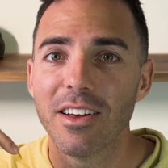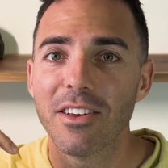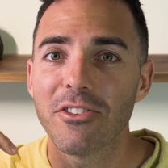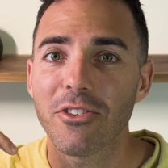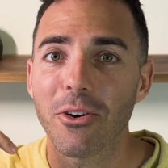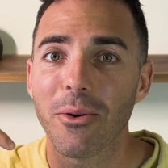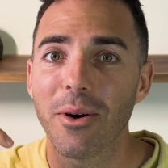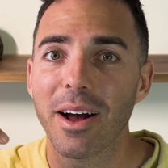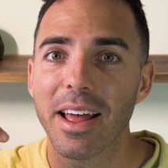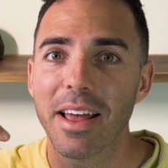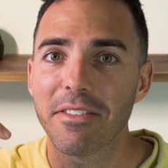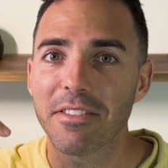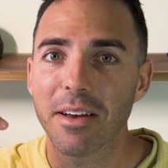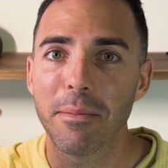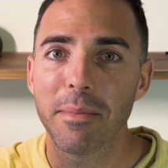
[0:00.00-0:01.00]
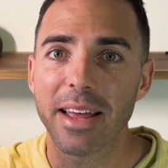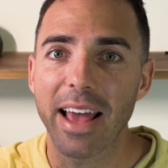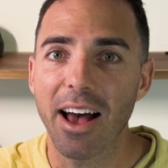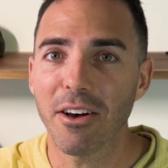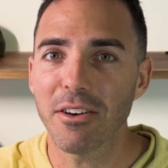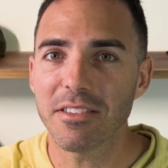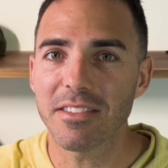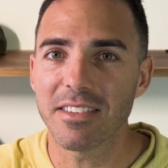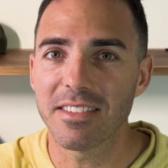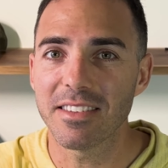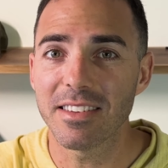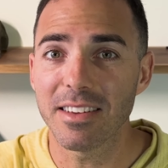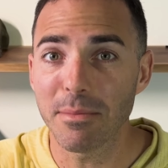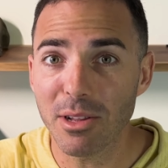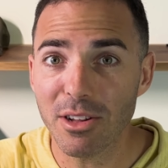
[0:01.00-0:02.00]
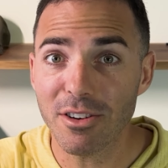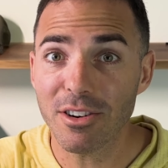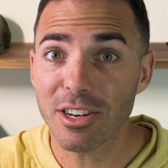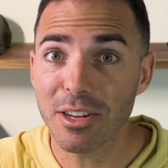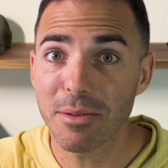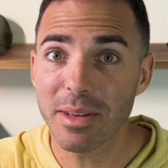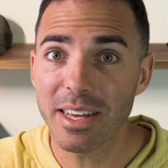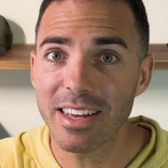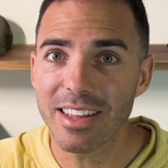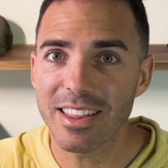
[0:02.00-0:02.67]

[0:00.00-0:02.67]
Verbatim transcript: So if somebody else is similar to me,